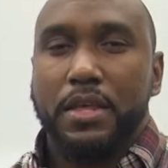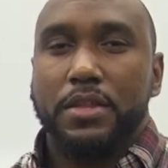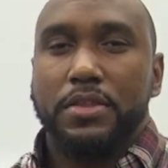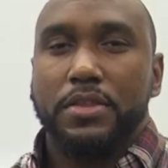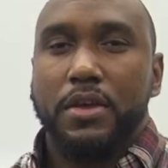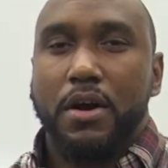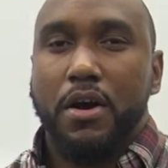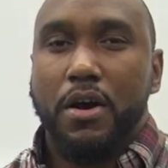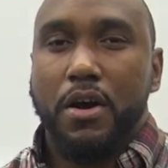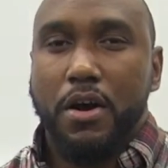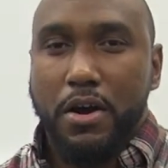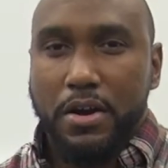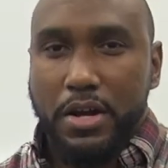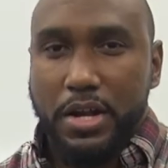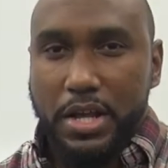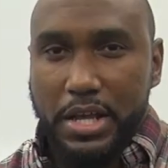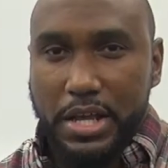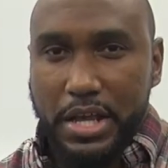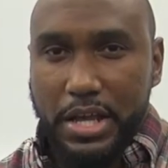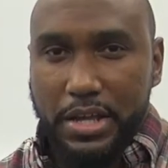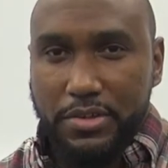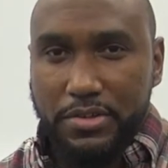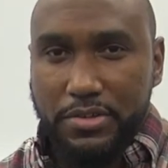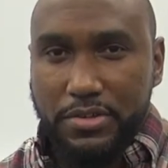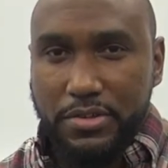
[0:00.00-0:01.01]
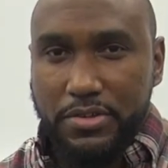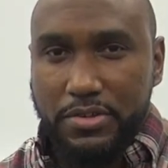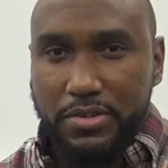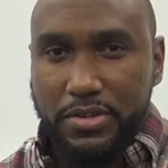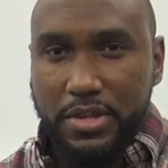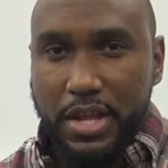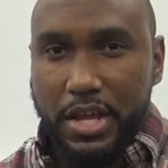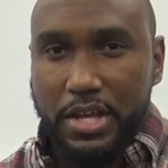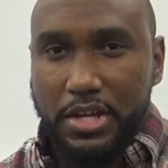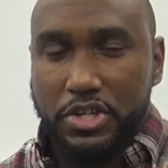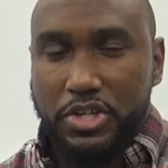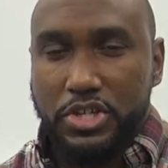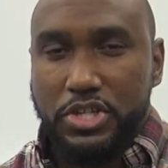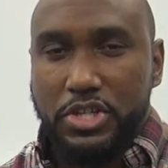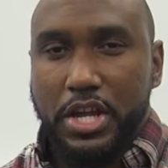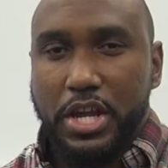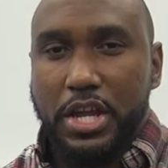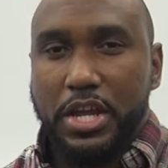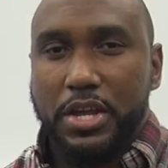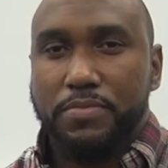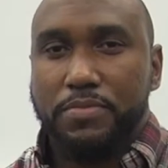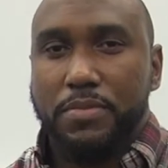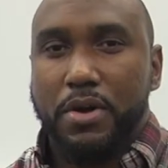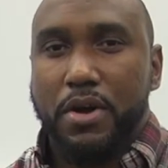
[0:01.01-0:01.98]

the harder it gets to stay in shape,